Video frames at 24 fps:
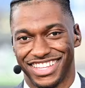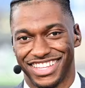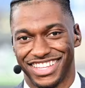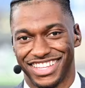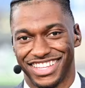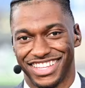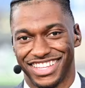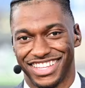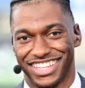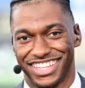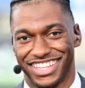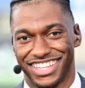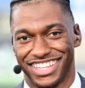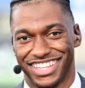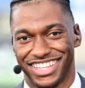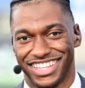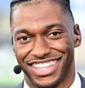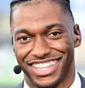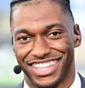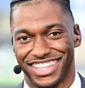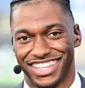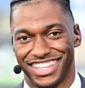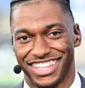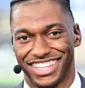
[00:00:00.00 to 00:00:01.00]

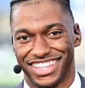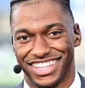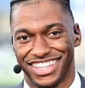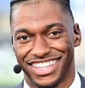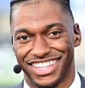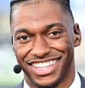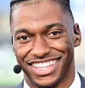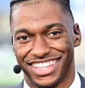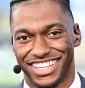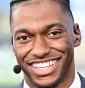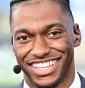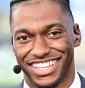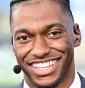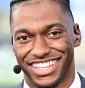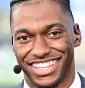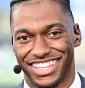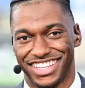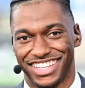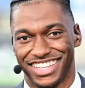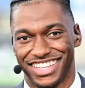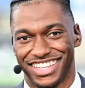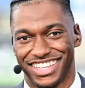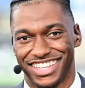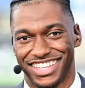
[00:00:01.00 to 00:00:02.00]

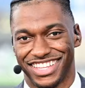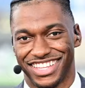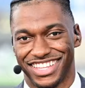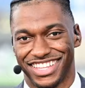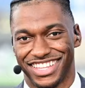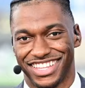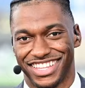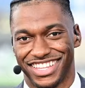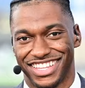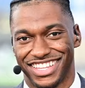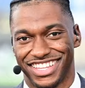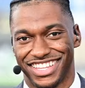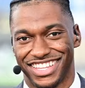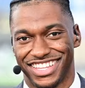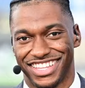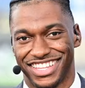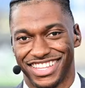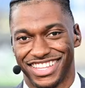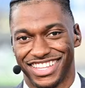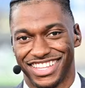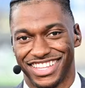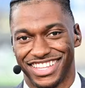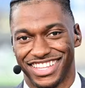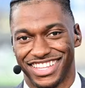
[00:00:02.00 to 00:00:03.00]

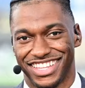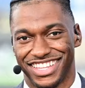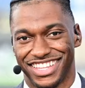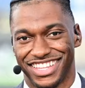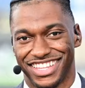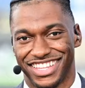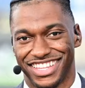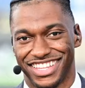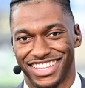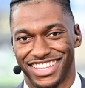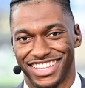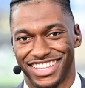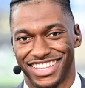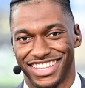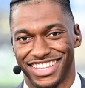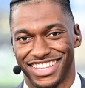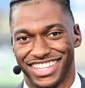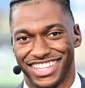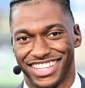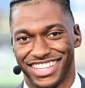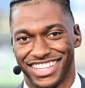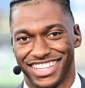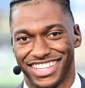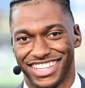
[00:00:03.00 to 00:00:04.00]

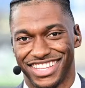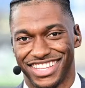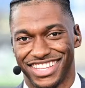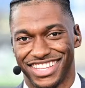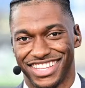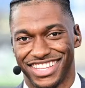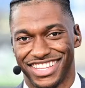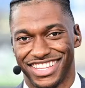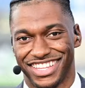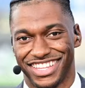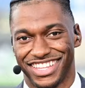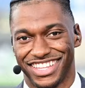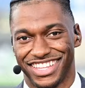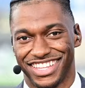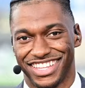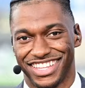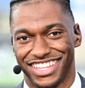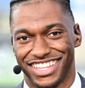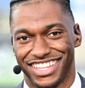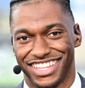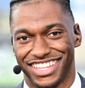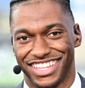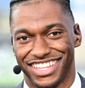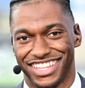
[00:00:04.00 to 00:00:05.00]

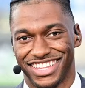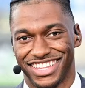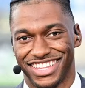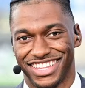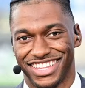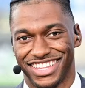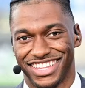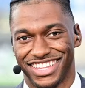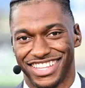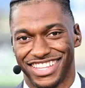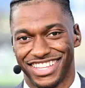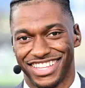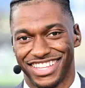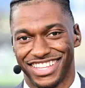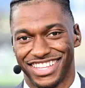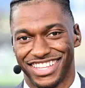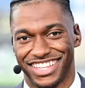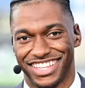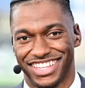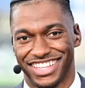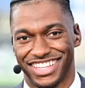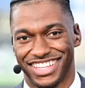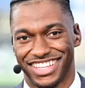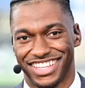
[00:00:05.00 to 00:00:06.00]

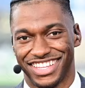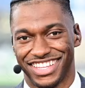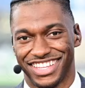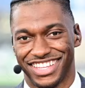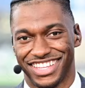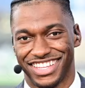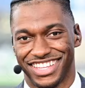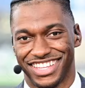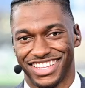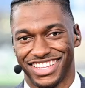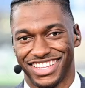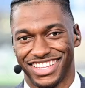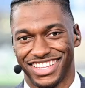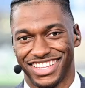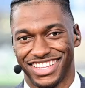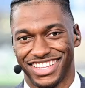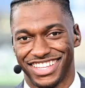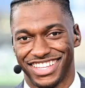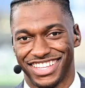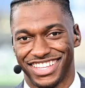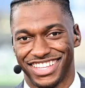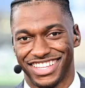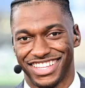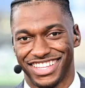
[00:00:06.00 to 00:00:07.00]

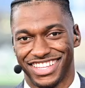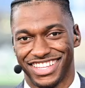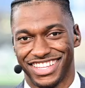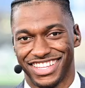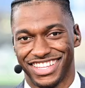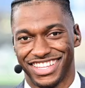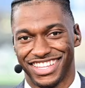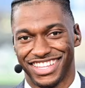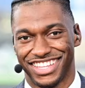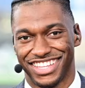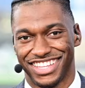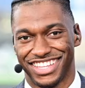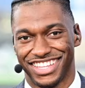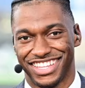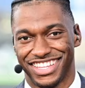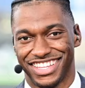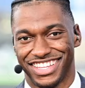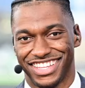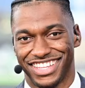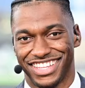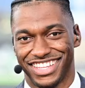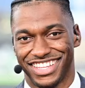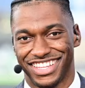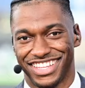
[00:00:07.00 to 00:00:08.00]
The person shown says nothing.